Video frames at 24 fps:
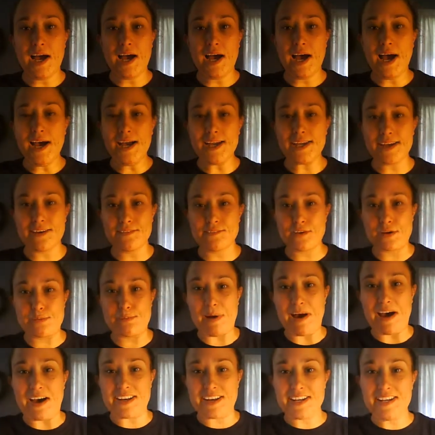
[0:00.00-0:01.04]
Hi
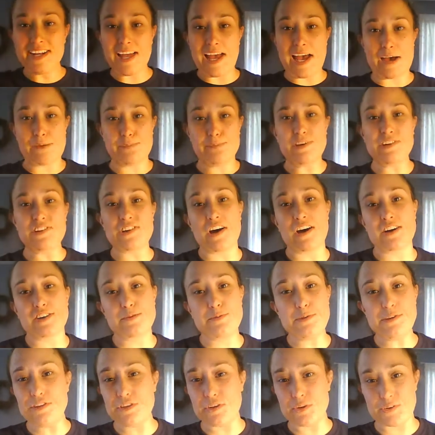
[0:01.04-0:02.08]
everybody and happy Talk to
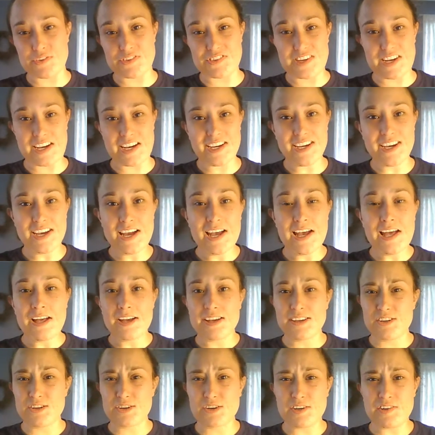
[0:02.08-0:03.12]
Me Tuesday.
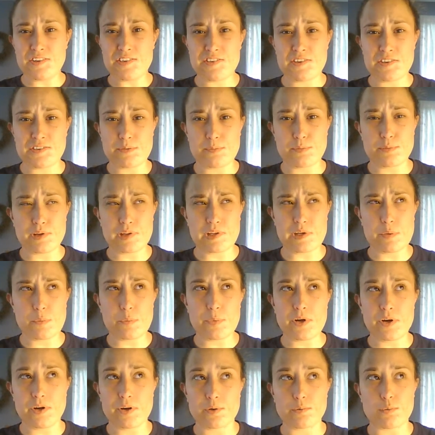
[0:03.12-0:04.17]
You're going to see some really
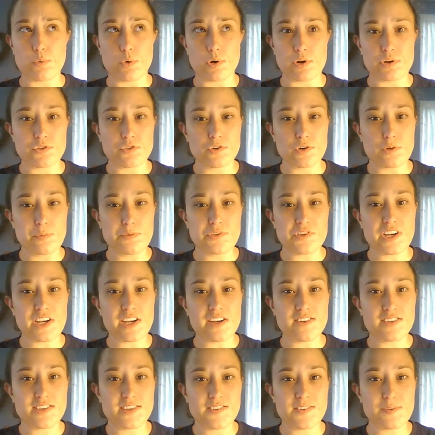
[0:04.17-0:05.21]
weird wardrobe
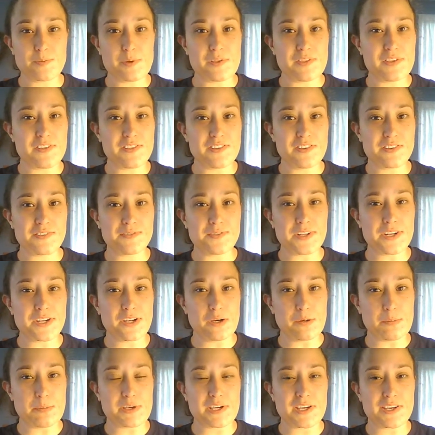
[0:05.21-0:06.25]
changes within this
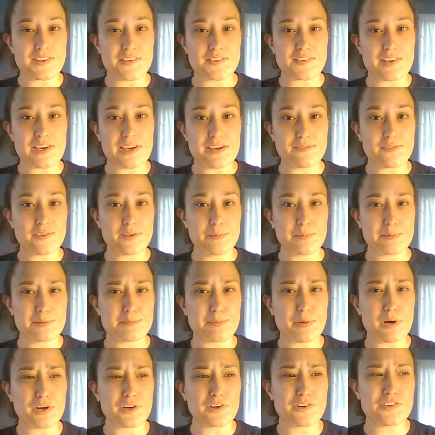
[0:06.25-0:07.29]
video because I filmed
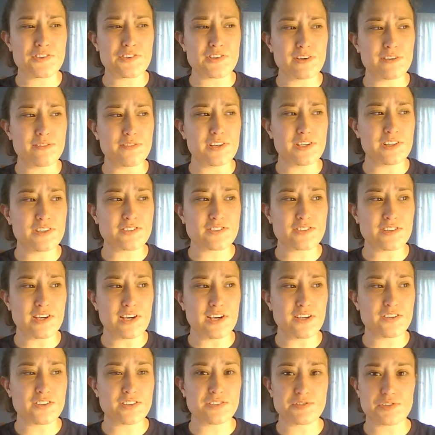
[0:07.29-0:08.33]
parts of it
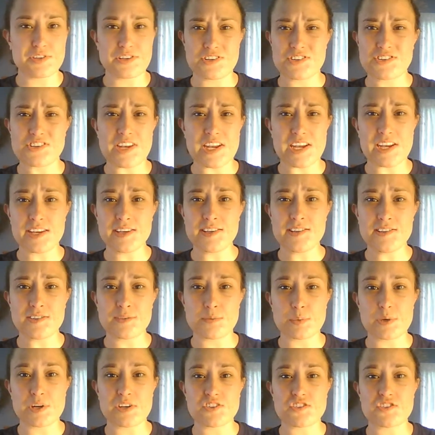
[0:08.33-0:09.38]
on different days,
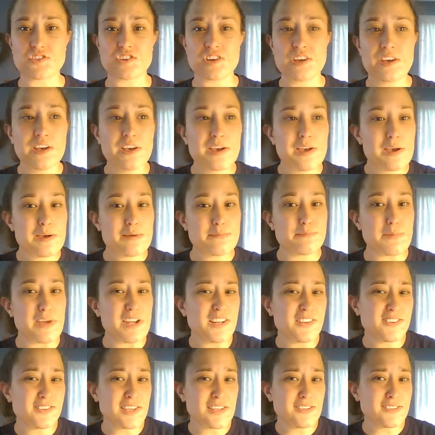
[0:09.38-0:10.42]
which
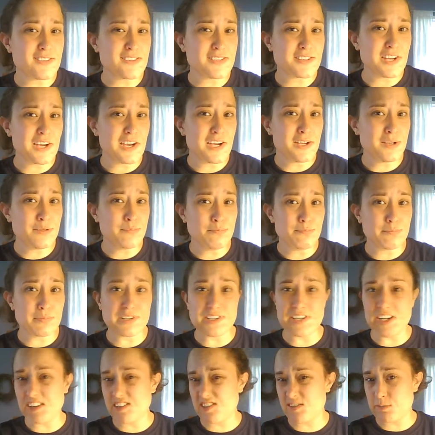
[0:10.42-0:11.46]
made sense at the time, but
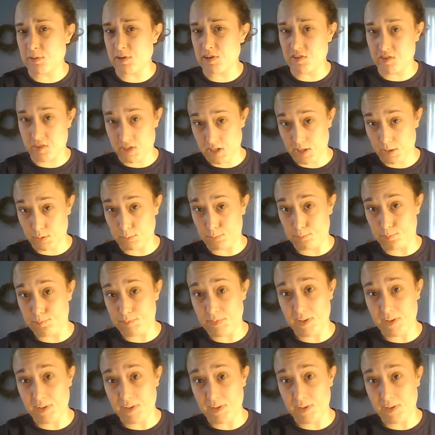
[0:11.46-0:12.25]
not so much now.